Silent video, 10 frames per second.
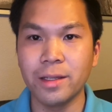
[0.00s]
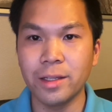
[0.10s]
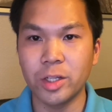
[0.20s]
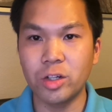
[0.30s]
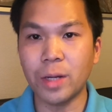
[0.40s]

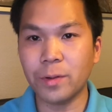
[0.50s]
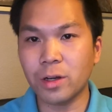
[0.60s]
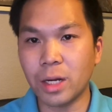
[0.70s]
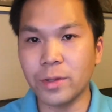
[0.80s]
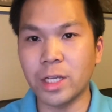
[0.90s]
Drop a
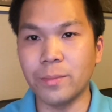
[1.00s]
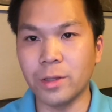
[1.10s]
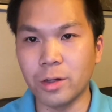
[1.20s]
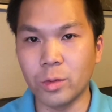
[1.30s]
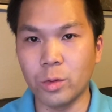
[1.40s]
comment down
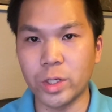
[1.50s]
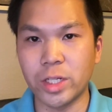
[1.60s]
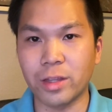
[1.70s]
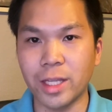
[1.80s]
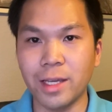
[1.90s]
below with what
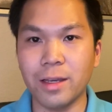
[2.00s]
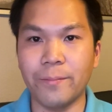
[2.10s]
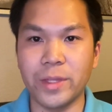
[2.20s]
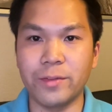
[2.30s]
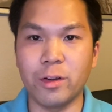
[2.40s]
you
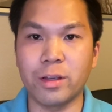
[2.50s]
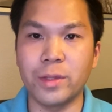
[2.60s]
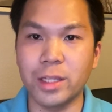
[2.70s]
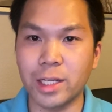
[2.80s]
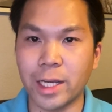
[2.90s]
think. If there's
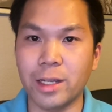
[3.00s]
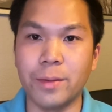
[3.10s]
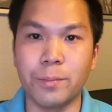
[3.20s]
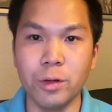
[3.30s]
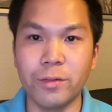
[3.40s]
something that I can
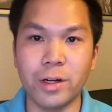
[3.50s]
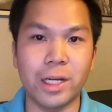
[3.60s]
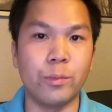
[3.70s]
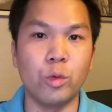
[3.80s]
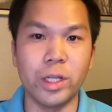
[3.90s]
improve on,
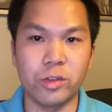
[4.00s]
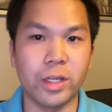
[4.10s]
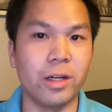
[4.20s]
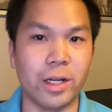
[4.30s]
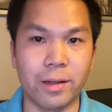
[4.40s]
I'm willing to
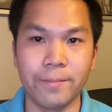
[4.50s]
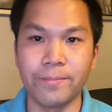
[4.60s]
hear it.